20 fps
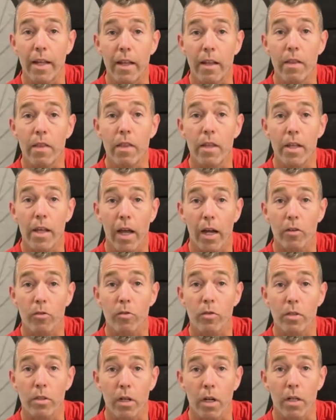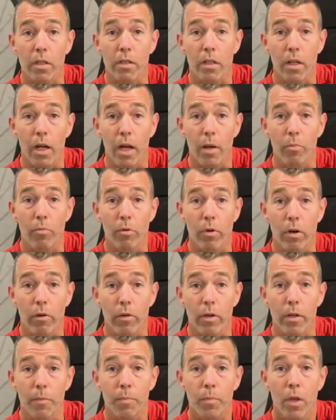in the exercise
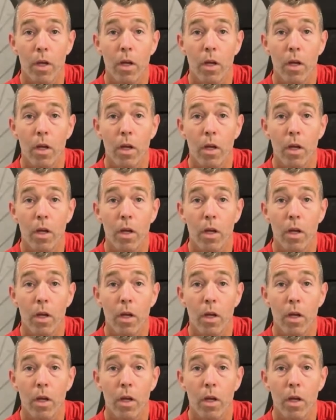library.